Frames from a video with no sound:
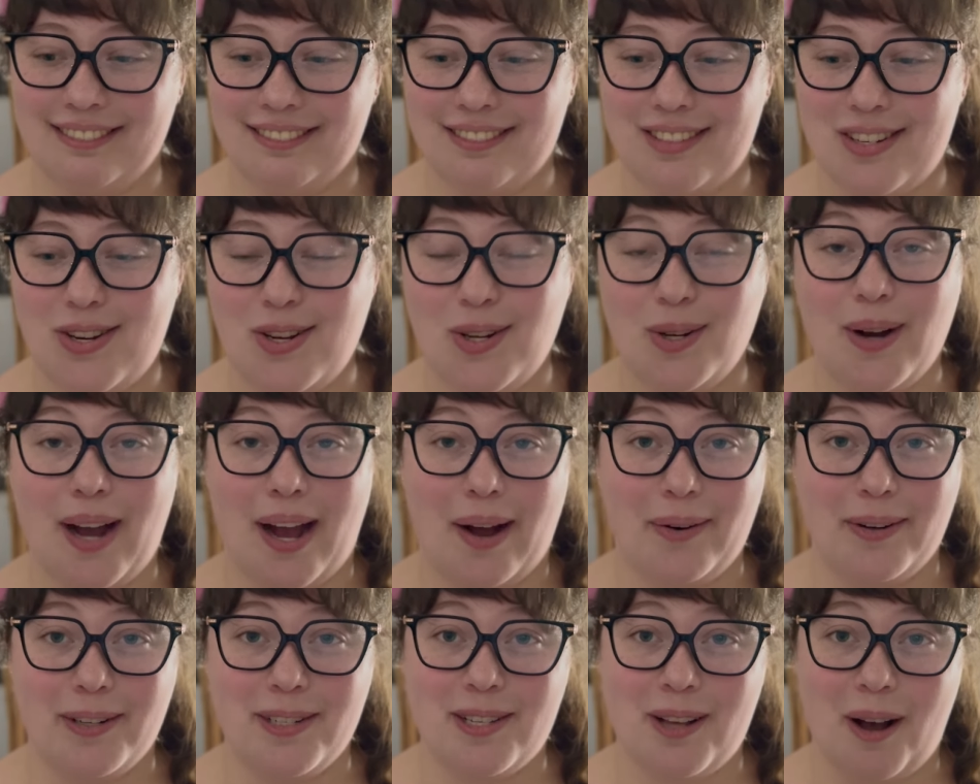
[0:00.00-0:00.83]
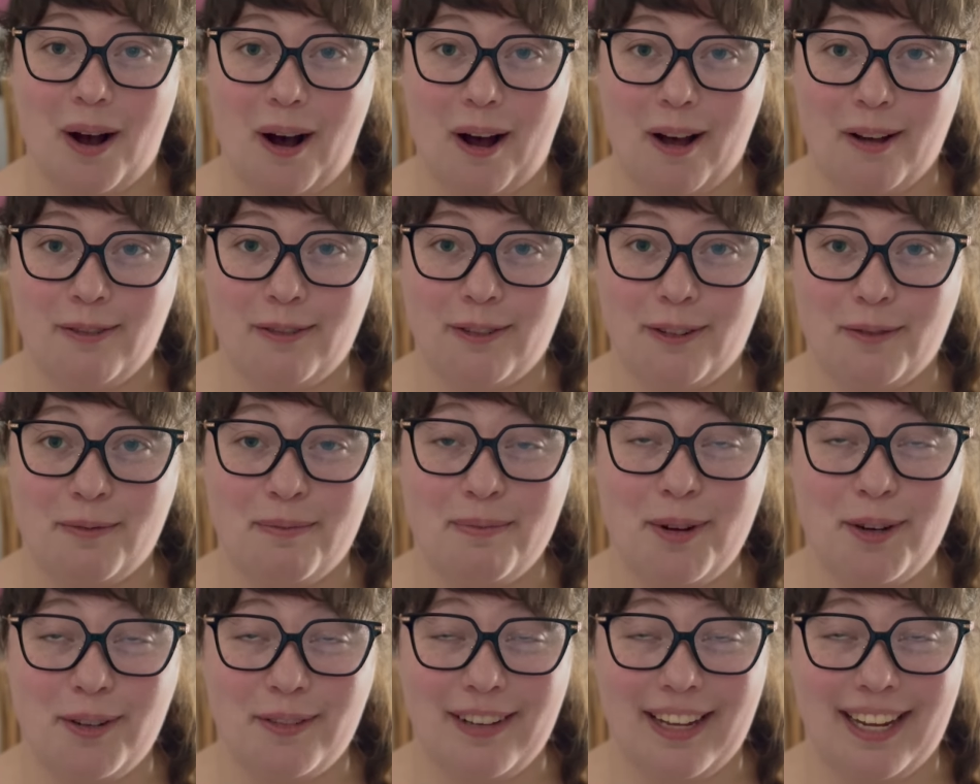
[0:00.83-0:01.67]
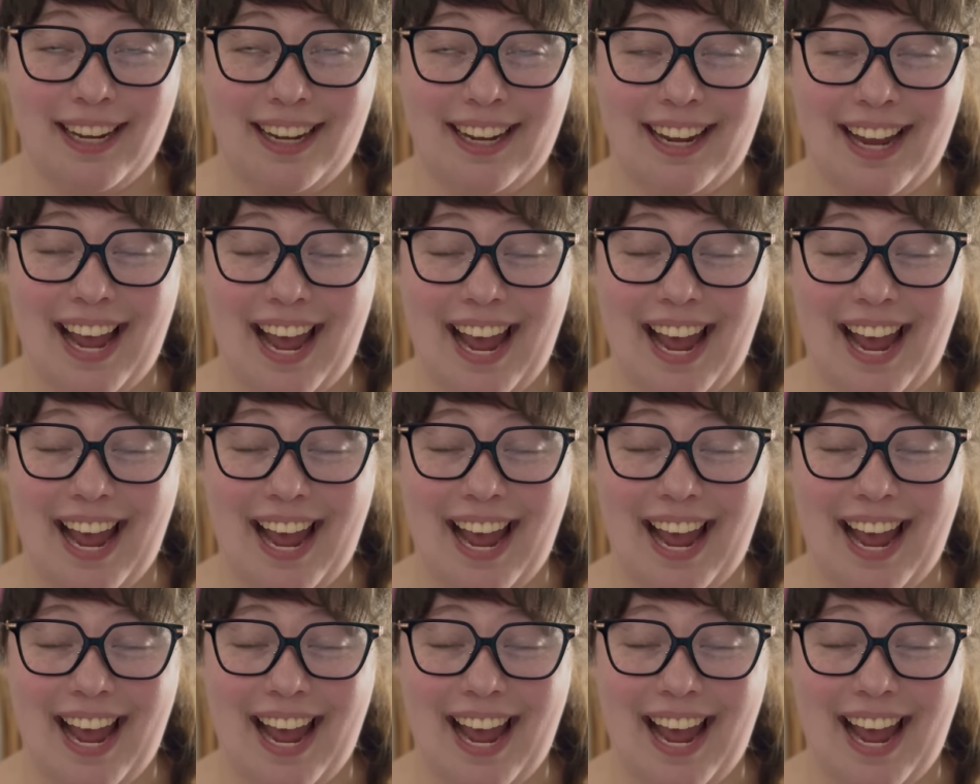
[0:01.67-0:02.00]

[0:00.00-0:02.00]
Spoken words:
2 hours off of moving,